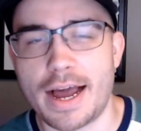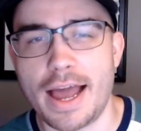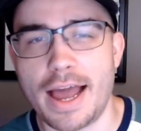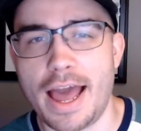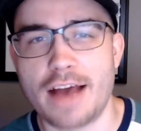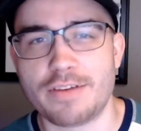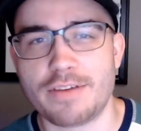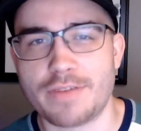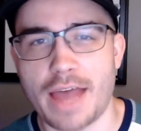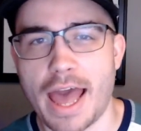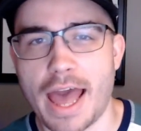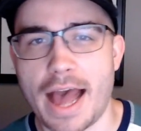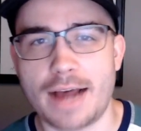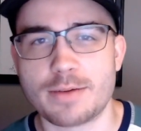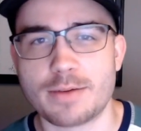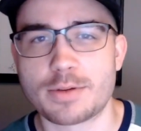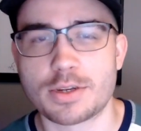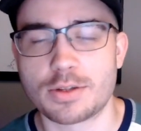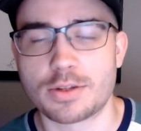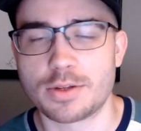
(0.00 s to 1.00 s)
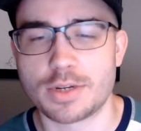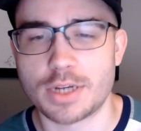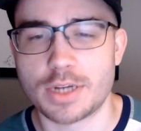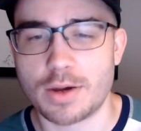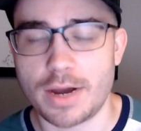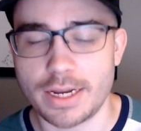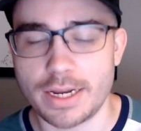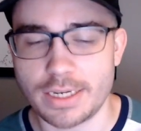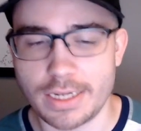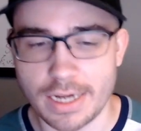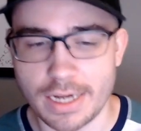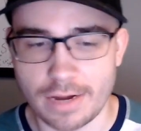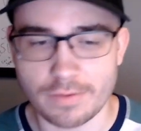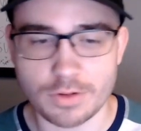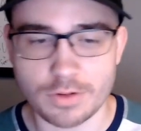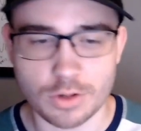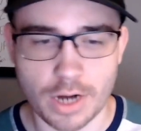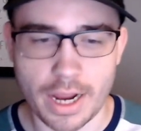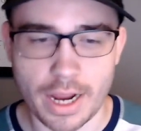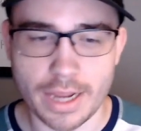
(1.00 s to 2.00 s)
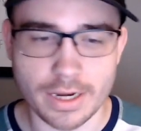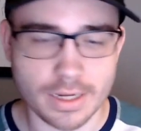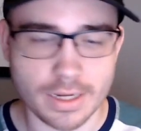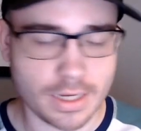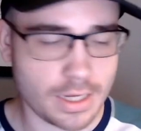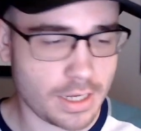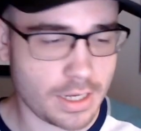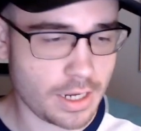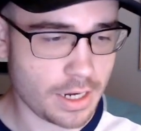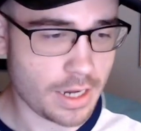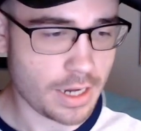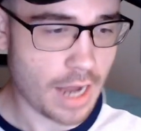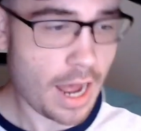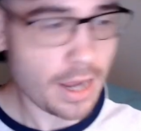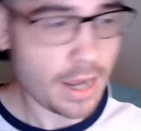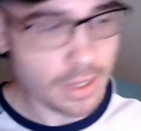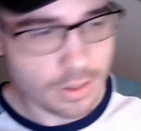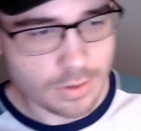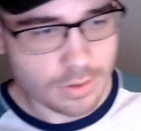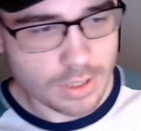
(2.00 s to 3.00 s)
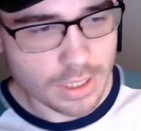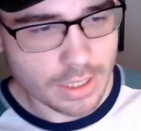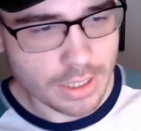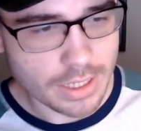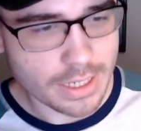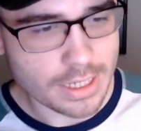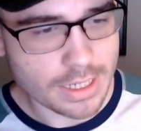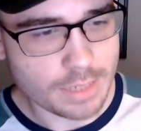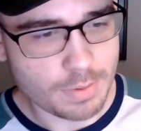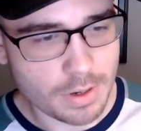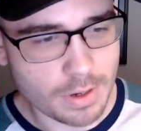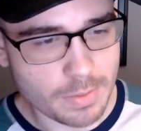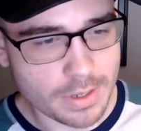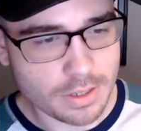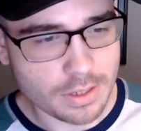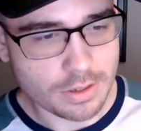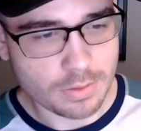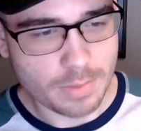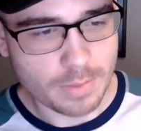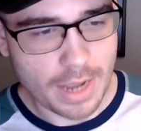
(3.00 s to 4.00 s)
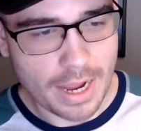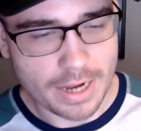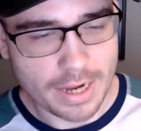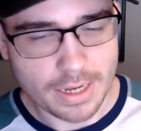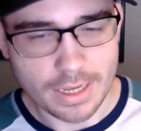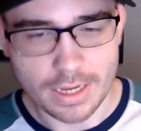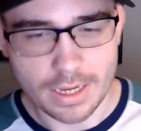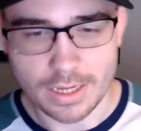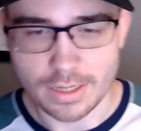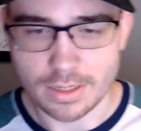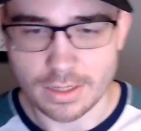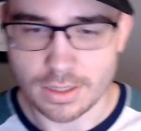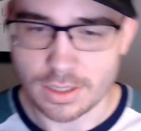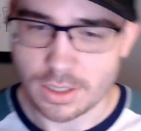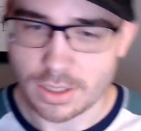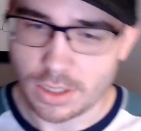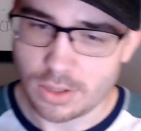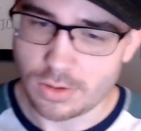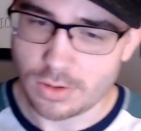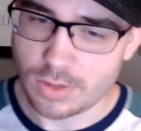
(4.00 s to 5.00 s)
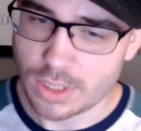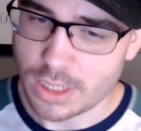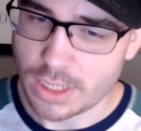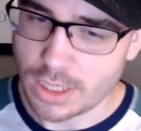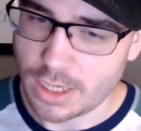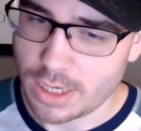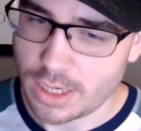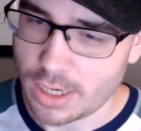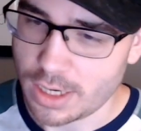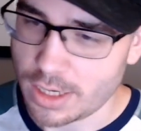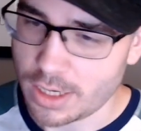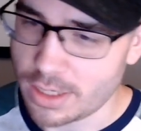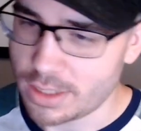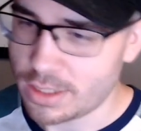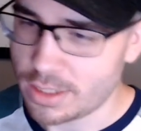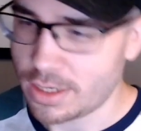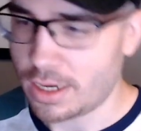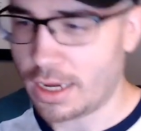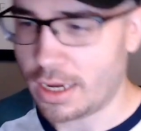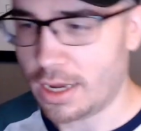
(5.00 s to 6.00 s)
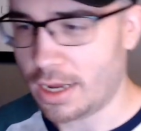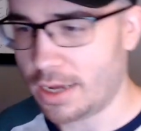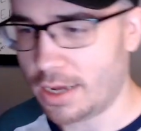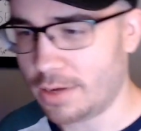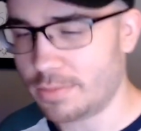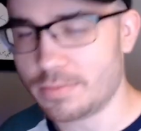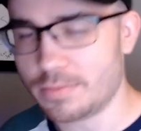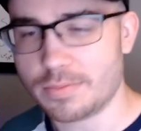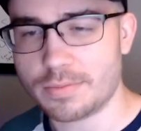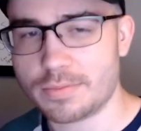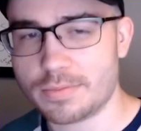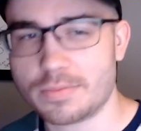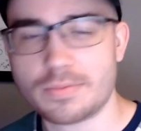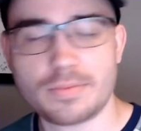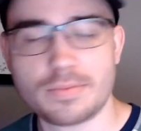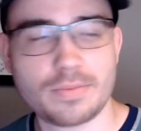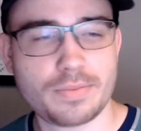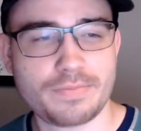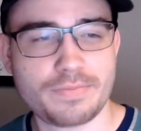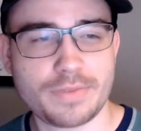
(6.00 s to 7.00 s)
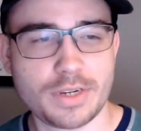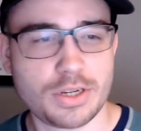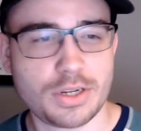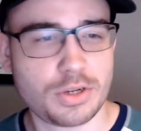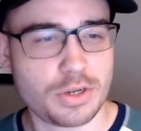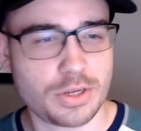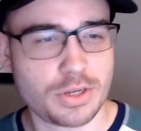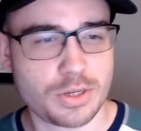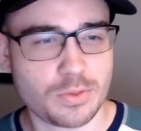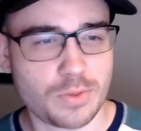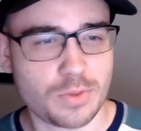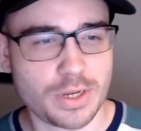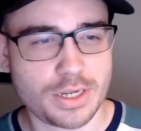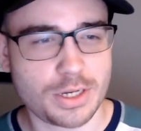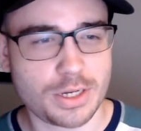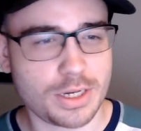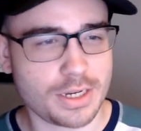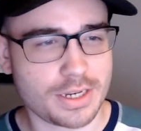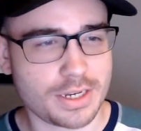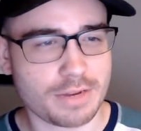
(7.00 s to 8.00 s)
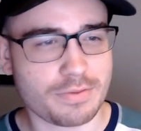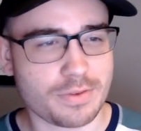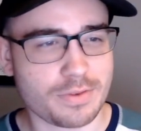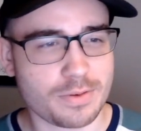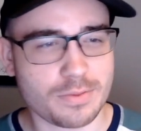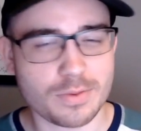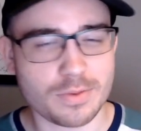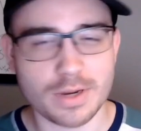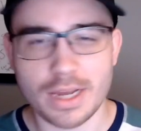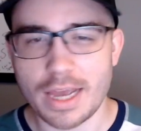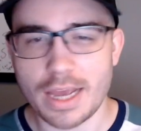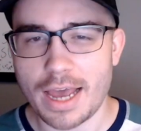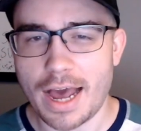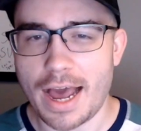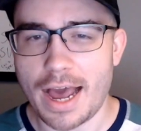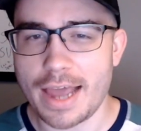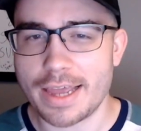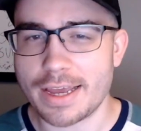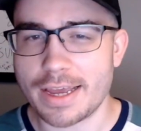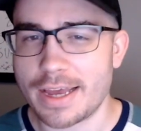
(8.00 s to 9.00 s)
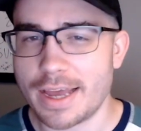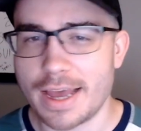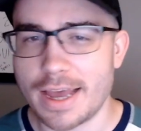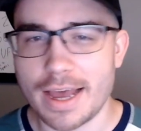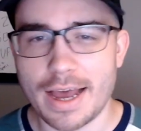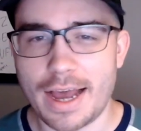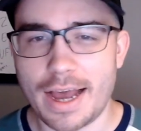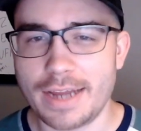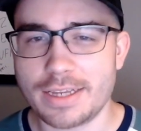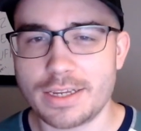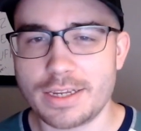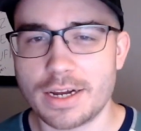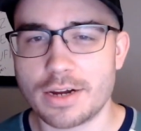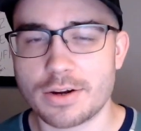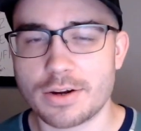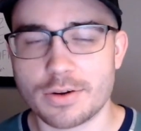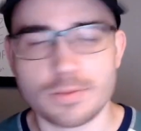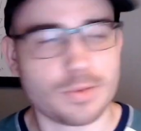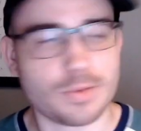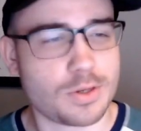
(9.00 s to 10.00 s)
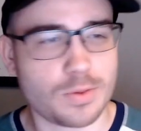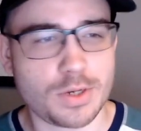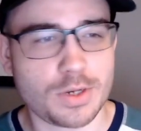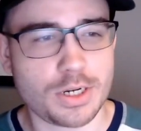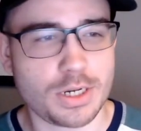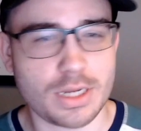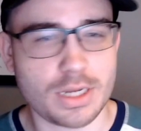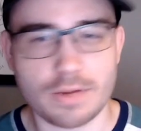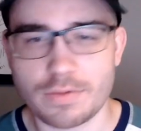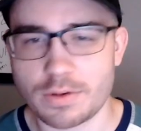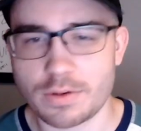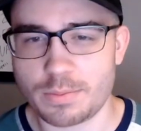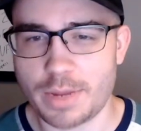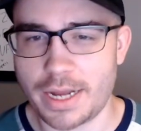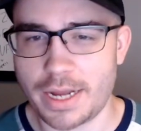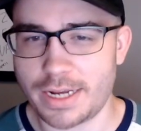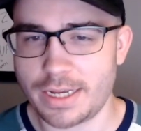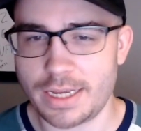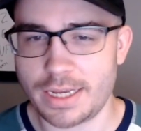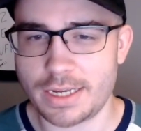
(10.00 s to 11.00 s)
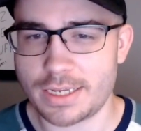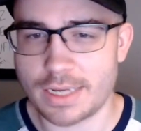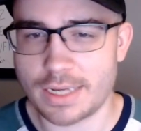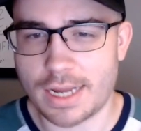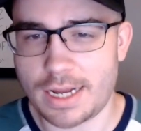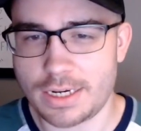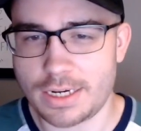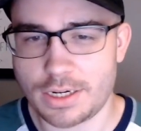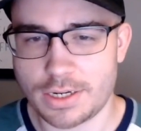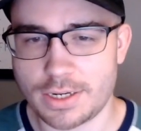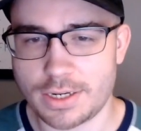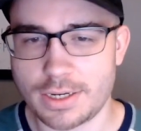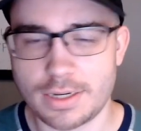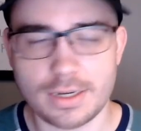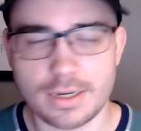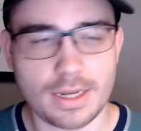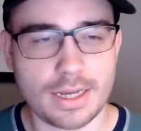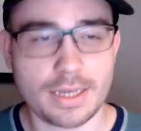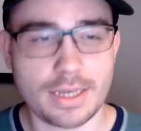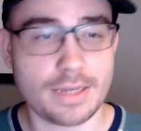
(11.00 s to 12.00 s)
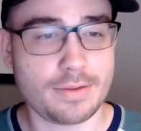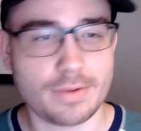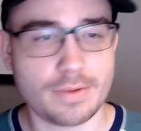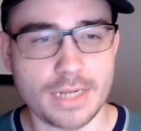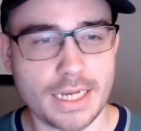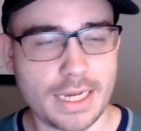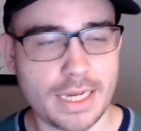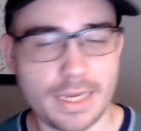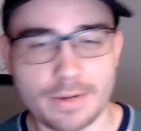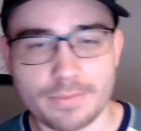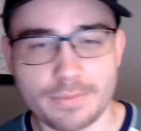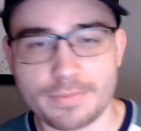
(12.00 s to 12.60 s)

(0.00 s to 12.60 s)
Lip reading: have absolutely no idea. I've tried not using the experimental backends, using it, switching different, I, or switching different backends. It